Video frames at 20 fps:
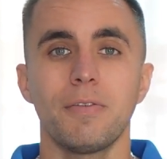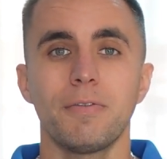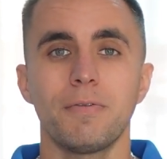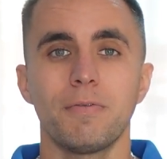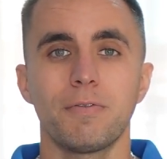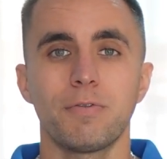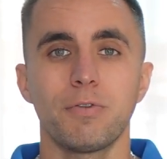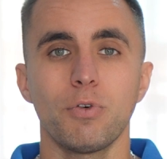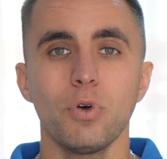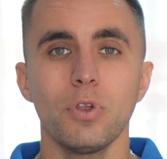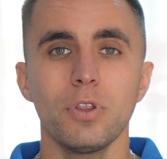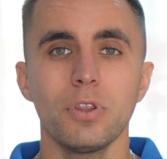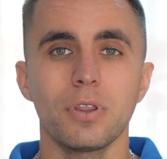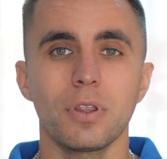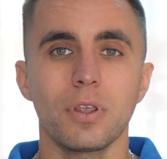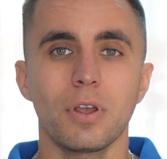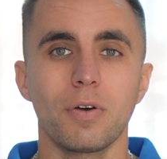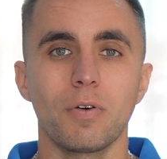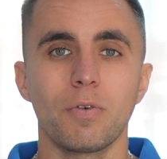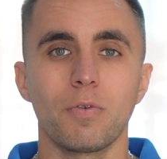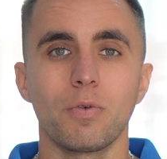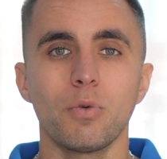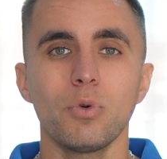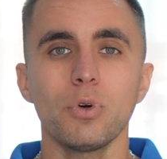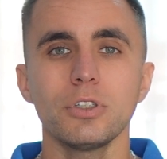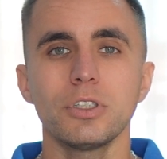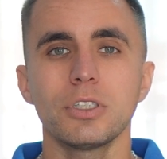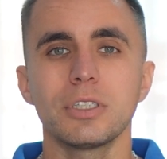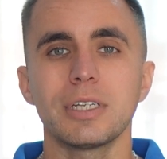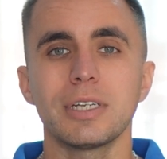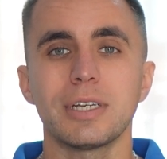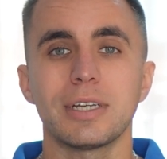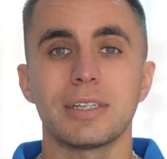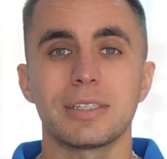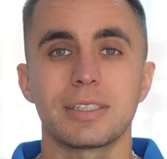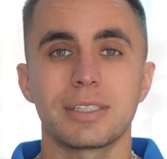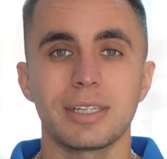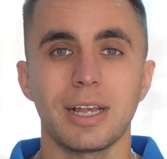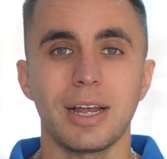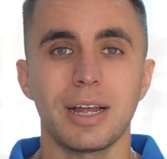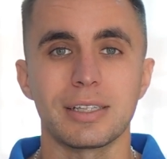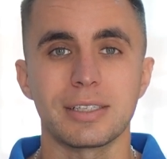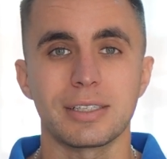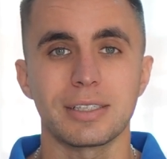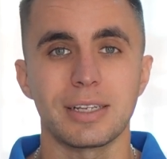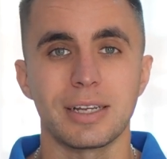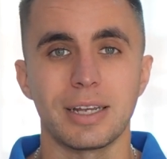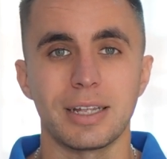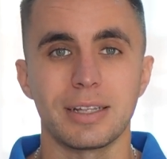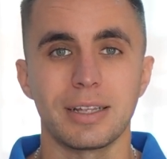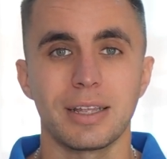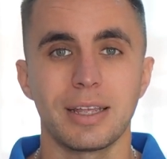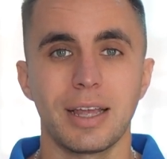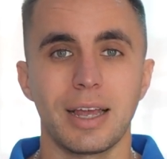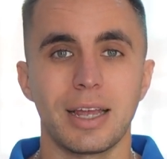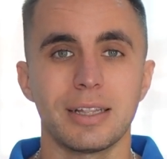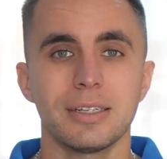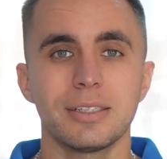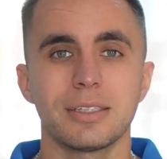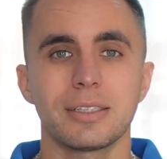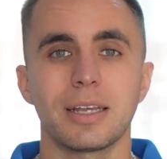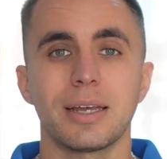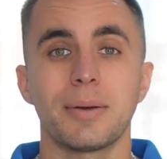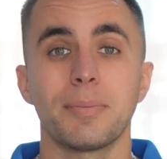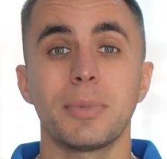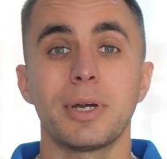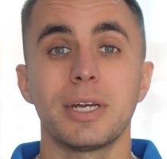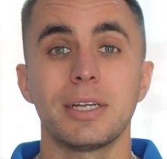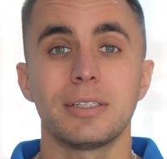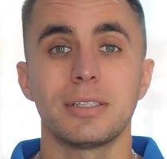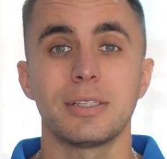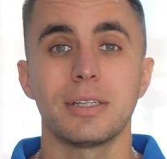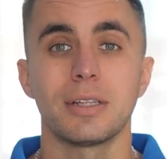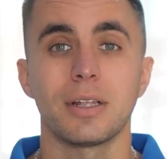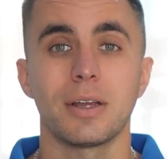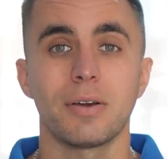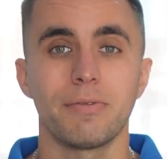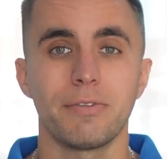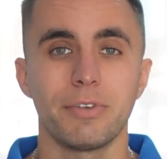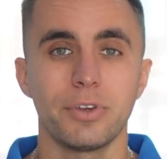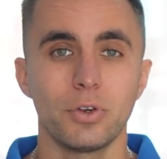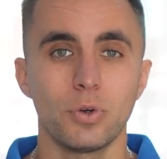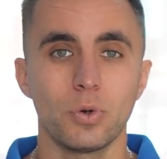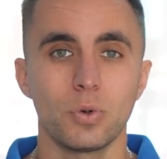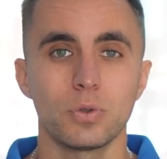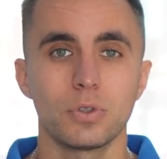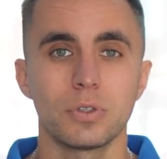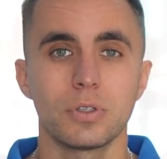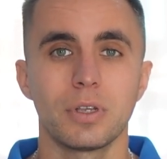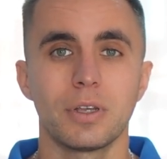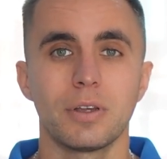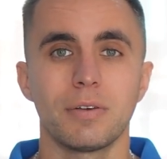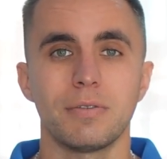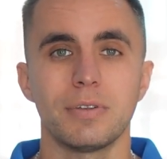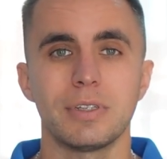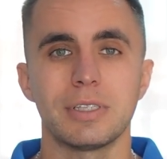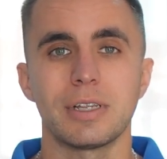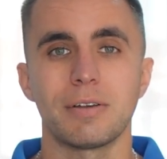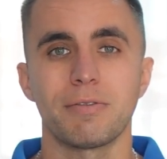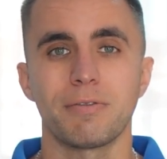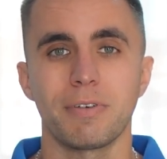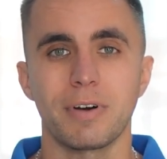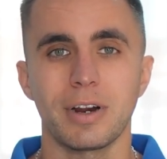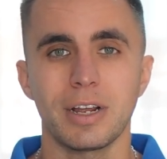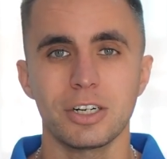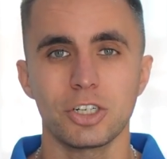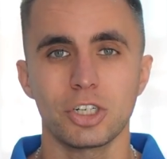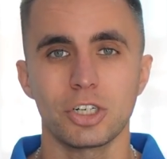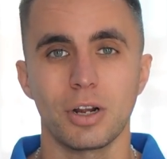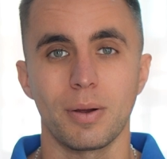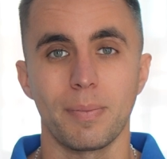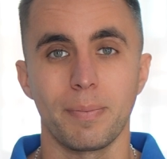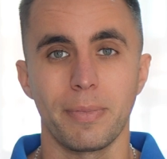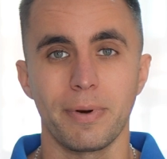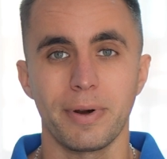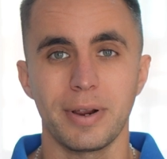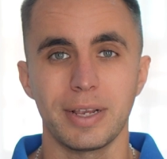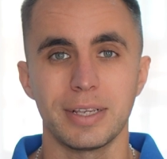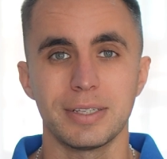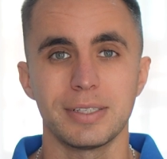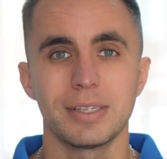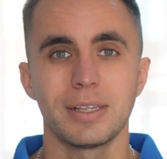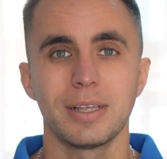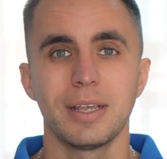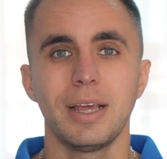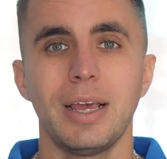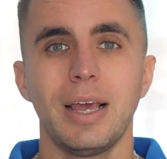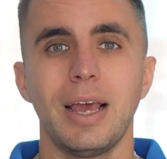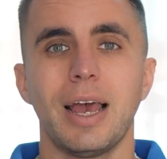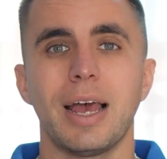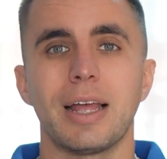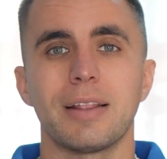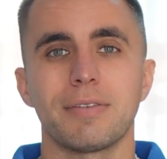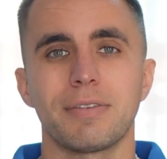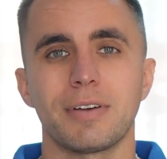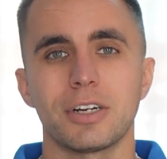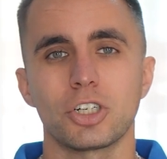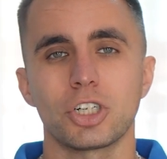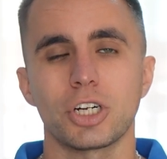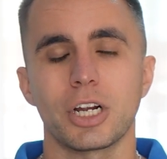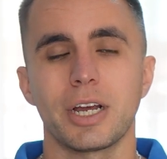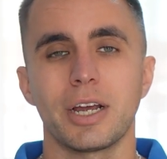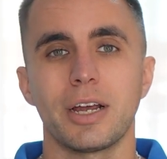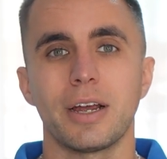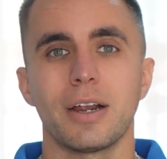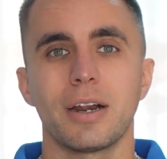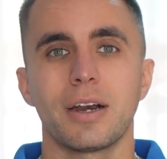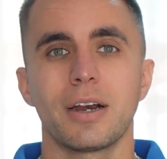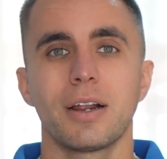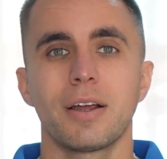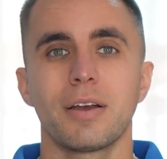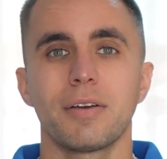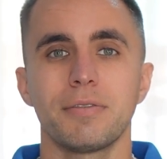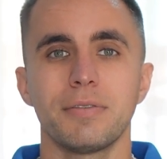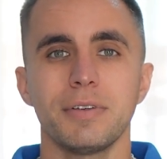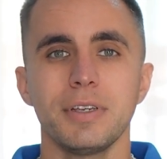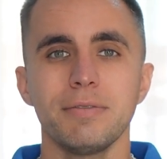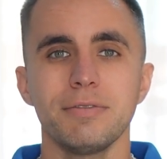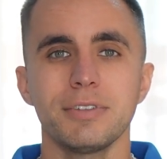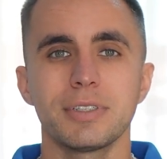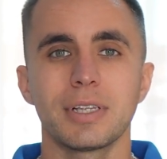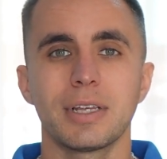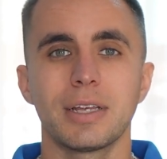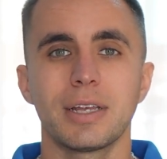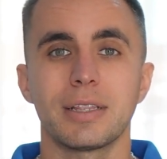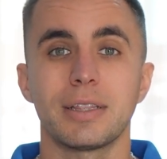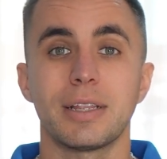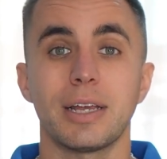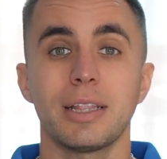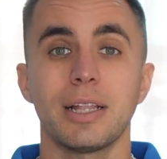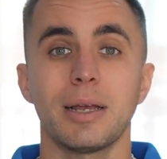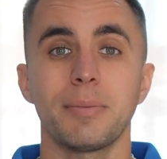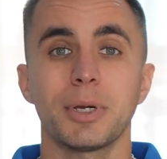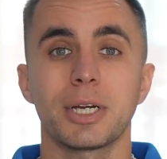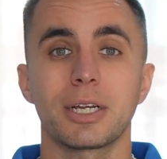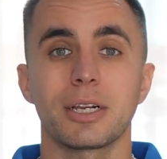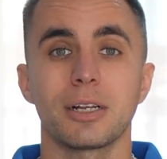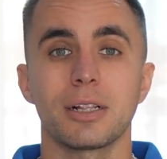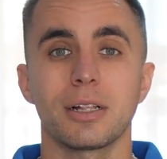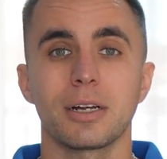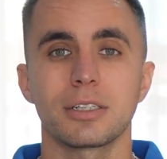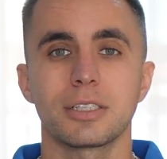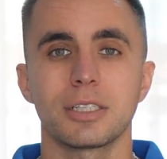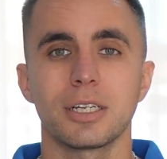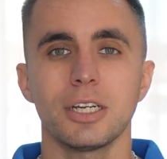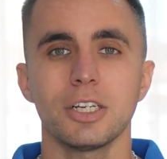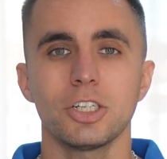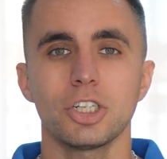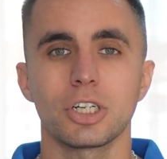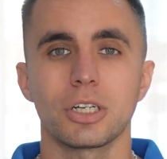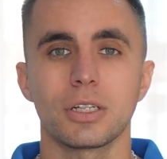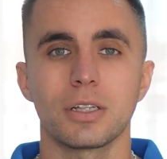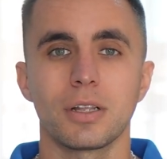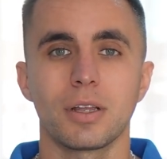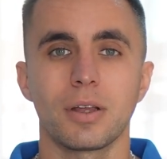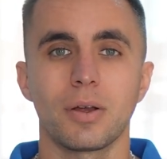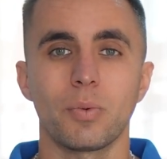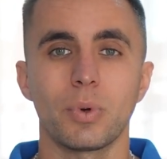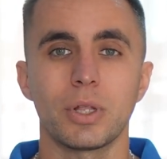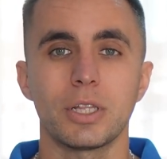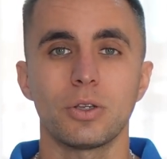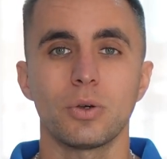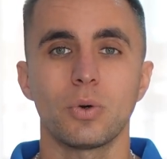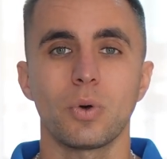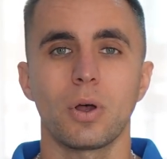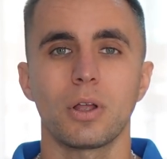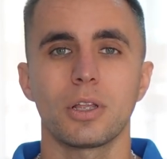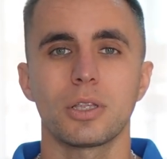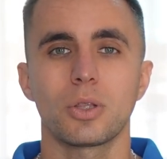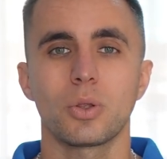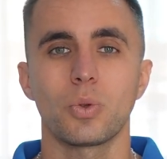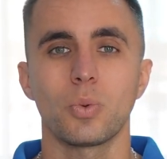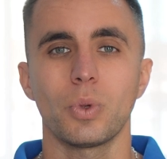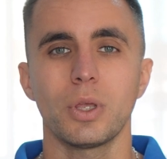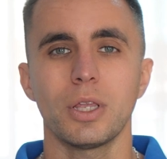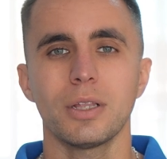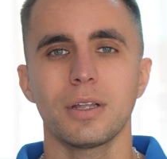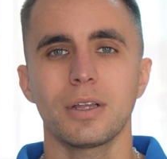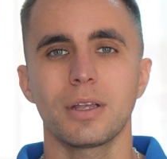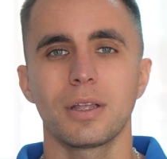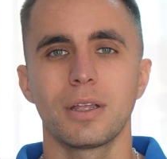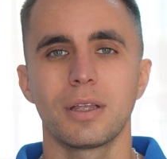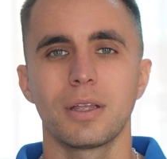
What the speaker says: Fourth, watch the sunset and its amazing views with a fresh breeze and fresh air. Fifth, dynamic relaxation when you swing